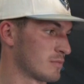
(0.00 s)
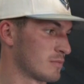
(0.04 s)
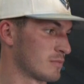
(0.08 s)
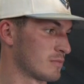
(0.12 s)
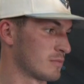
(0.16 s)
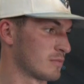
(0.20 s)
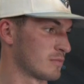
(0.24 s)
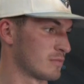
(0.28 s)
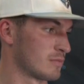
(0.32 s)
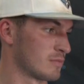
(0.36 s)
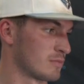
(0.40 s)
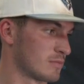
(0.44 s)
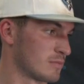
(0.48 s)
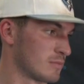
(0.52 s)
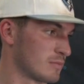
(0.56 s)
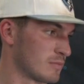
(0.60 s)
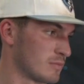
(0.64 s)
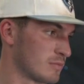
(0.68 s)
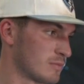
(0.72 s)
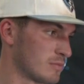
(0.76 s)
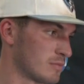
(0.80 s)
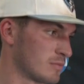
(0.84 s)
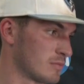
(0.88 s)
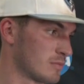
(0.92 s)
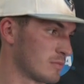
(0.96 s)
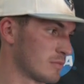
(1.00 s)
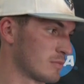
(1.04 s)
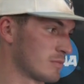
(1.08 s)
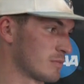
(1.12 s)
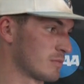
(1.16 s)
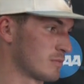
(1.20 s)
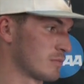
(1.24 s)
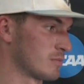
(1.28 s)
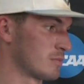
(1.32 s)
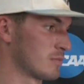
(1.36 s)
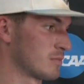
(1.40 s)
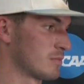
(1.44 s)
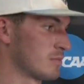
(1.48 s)

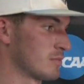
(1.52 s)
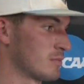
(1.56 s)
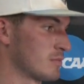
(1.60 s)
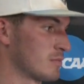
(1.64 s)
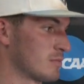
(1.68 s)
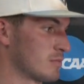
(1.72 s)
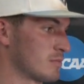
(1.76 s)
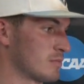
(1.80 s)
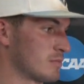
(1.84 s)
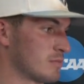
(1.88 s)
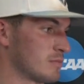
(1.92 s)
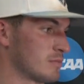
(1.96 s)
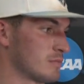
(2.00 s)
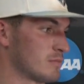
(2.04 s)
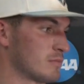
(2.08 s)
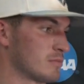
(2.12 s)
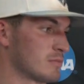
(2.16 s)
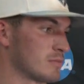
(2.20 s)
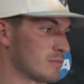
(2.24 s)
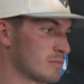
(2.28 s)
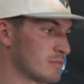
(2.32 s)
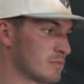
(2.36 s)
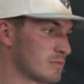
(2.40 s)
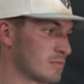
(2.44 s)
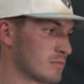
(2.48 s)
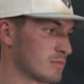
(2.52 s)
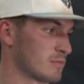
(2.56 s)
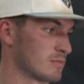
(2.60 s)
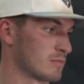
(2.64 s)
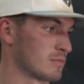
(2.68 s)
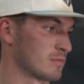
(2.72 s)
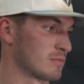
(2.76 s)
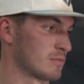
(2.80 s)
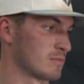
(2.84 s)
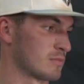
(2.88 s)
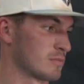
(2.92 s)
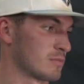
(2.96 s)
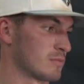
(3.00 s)

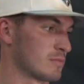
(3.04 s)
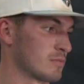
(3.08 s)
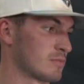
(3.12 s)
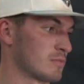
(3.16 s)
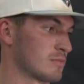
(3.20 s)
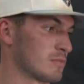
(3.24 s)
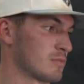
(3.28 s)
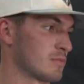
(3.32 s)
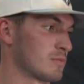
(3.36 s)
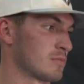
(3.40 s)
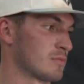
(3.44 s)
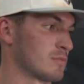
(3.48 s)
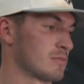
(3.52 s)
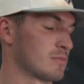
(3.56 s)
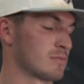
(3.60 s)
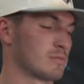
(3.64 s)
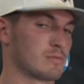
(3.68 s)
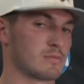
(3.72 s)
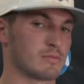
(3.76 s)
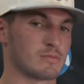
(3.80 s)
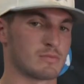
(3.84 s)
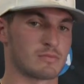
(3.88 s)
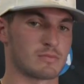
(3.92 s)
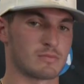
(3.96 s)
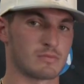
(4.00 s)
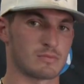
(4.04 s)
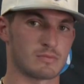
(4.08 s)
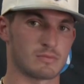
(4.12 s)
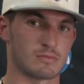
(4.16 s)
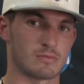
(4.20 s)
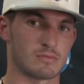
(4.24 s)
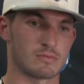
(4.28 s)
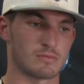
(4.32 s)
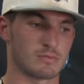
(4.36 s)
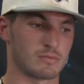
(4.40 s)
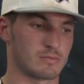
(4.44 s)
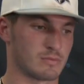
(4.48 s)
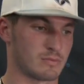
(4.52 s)

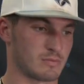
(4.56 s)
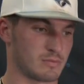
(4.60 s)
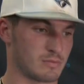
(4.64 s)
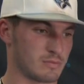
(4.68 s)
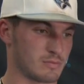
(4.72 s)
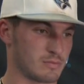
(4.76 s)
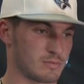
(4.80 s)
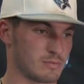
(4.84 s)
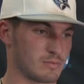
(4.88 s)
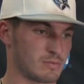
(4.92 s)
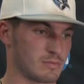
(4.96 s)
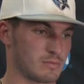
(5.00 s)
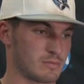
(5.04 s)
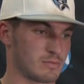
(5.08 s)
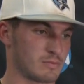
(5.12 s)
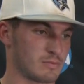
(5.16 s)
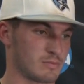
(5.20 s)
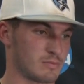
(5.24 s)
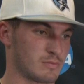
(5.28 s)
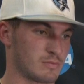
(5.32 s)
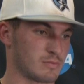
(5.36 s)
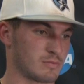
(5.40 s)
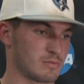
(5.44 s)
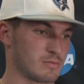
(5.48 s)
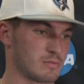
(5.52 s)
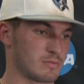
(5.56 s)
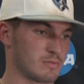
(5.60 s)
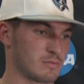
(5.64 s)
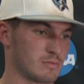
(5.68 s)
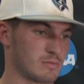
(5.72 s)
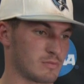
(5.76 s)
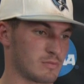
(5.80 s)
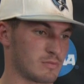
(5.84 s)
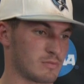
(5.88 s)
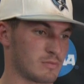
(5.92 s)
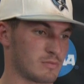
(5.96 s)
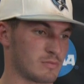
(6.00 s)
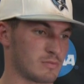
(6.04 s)

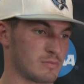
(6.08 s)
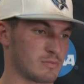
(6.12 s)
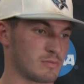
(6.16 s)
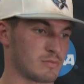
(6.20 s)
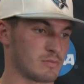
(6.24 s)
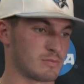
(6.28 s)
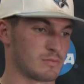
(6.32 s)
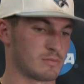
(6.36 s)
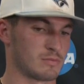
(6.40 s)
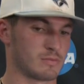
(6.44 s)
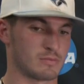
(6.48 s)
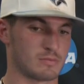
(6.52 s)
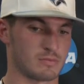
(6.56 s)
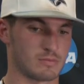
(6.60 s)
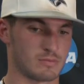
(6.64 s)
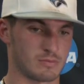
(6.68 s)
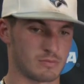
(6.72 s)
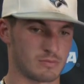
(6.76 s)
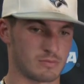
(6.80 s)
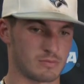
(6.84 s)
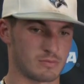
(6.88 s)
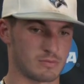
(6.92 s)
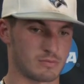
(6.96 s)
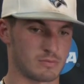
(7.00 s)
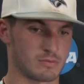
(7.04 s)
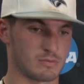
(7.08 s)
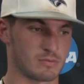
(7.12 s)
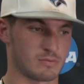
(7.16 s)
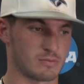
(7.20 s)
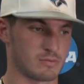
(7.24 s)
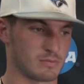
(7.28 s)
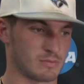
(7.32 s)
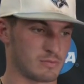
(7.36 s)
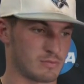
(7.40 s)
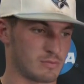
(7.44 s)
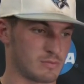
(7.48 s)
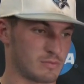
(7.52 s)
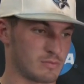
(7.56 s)

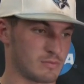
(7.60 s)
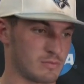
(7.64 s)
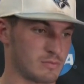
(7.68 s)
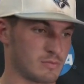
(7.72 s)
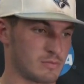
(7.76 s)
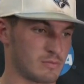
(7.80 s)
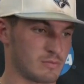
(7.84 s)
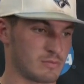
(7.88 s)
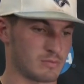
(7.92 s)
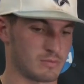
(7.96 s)
[no speech]